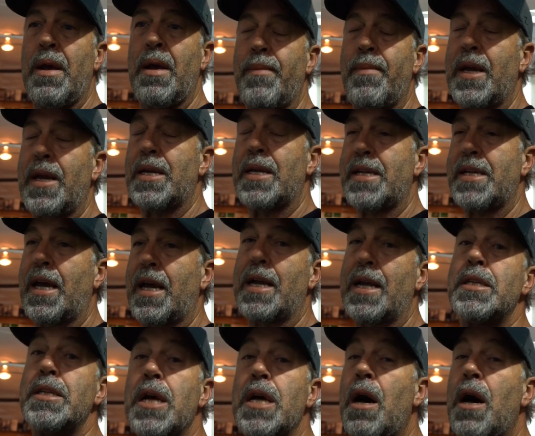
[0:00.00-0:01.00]
because I
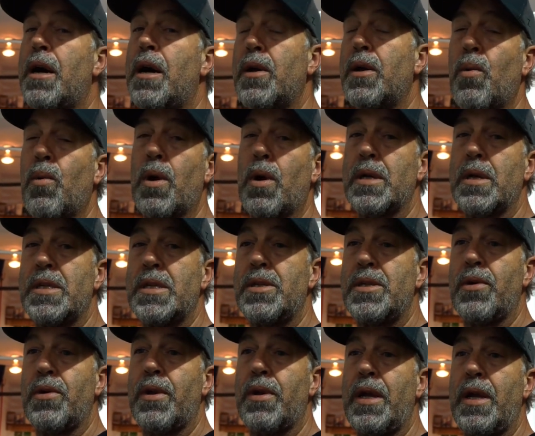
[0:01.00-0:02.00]
got a ton of work to
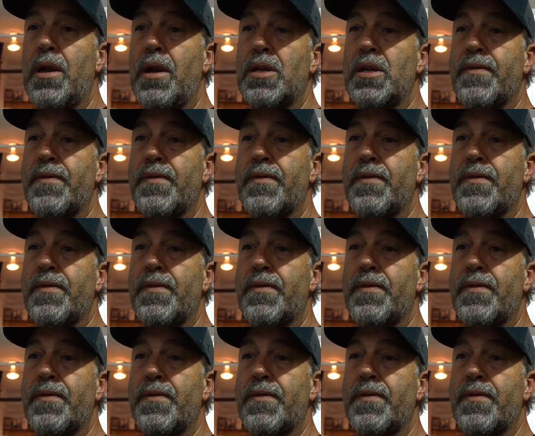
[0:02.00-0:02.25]
do in here